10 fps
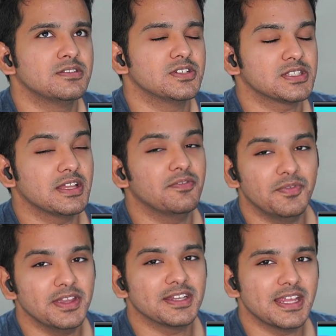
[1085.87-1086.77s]
just like
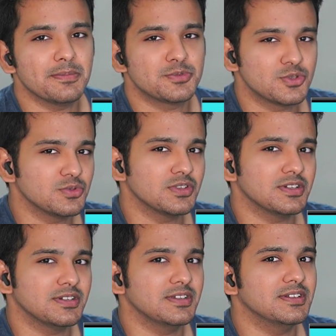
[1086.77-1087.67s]
we adapt to
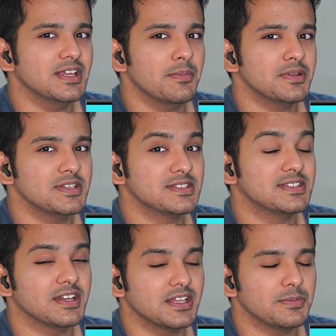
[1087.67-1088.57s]
the damages
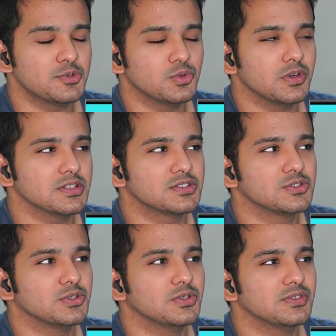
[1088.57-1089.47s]
they adapt to us
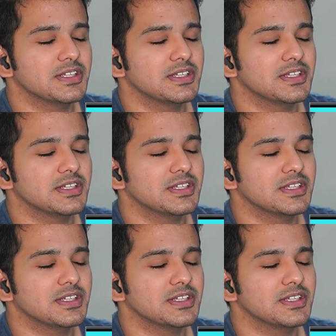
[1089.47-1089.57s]
so